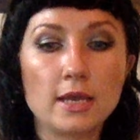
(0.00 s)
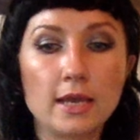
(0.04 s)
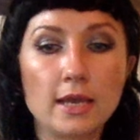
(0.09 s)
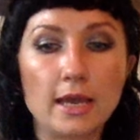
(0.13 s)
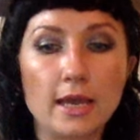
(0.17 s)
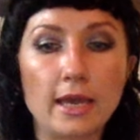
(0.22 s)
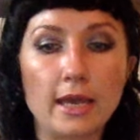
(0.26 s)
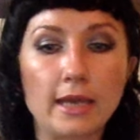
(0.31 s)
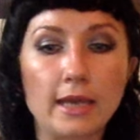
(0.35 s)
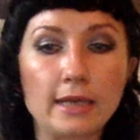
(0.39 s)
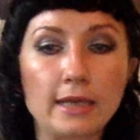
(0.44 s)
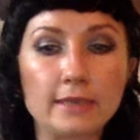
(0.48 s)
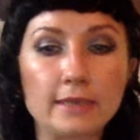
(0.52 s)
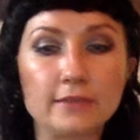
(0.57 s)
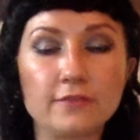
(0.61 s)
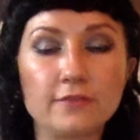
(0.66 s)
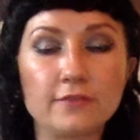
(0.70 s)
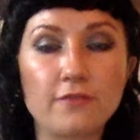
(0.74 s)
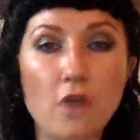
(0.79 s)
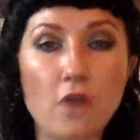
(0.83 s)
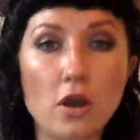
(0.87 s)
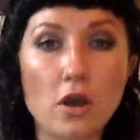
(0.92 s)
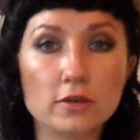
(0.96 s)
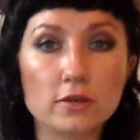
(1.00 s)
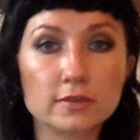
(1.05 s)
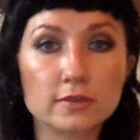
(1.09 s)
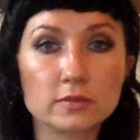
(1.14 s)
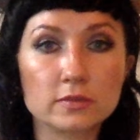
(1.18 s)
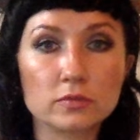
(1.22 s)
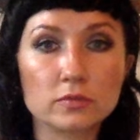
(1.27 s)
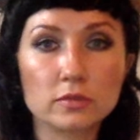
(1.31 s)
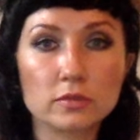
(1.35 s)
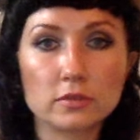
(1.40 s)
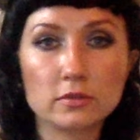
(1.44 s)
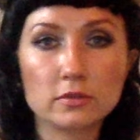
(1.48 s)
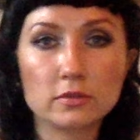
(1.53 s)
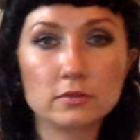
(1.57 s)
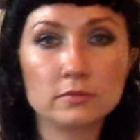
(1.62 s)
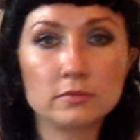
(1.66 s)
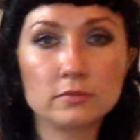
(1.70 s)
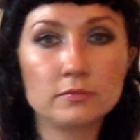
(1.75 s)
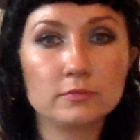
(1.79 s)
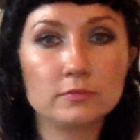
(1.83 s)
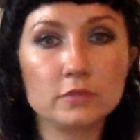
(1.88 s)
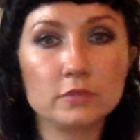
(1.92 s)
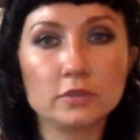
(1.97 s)
And thoughts
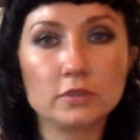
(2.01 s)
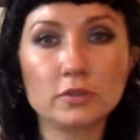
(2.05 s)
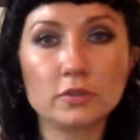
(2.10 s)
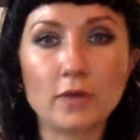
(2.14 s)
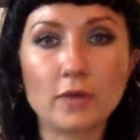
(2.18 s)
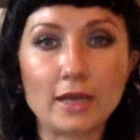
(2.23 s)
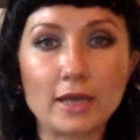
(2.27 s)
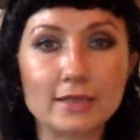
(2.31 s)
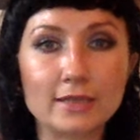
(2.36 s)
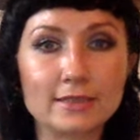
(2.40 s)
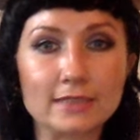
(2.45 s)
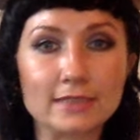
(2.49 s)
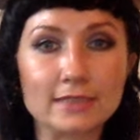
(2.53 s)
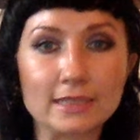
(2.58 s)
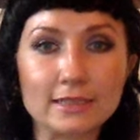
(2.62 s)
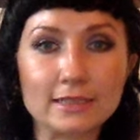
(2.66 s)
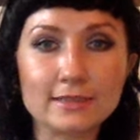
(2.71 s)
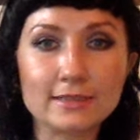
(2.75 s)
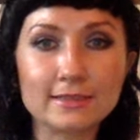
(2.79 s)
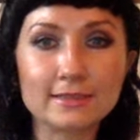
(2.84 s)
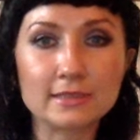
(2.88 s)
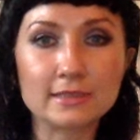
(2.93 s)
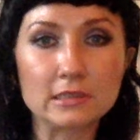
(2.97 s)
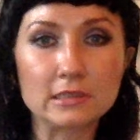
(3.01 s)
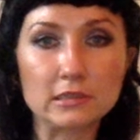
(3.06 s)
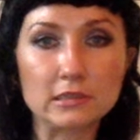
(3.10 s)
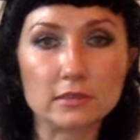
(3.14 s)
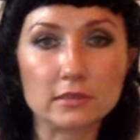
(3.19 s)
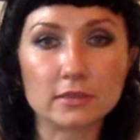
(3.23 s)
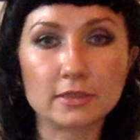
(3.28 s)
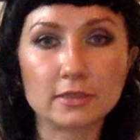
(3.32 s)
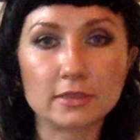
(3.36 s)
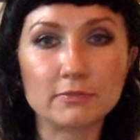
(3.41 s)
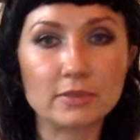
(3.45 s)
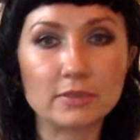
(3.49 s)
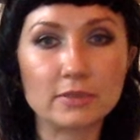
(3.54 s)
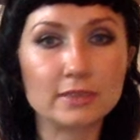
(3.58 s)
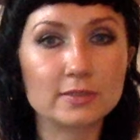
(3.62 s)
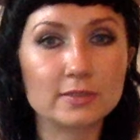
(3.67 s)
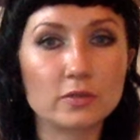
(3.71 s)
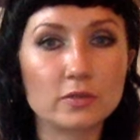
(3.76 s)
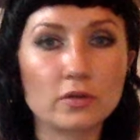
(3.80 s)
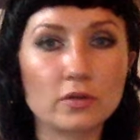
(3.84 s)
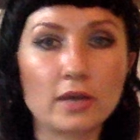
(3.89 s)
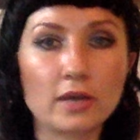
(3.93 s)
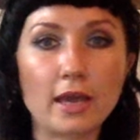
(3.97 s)
will, you know, exist. Uh, it's
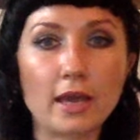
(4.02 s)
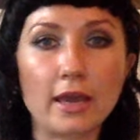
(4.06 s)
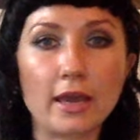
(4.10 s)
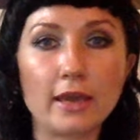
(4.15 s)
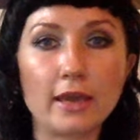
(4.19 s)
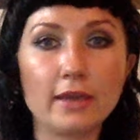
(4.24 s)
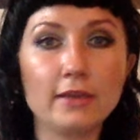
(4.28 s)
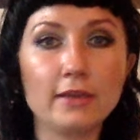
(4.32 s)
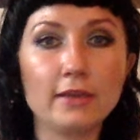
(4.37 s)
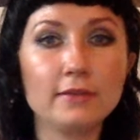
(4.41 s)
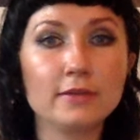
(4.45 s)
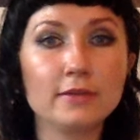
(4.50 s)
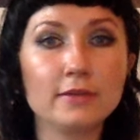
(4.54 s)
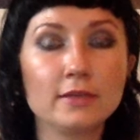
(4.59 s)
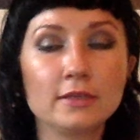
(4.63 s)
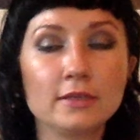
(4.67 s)
okay.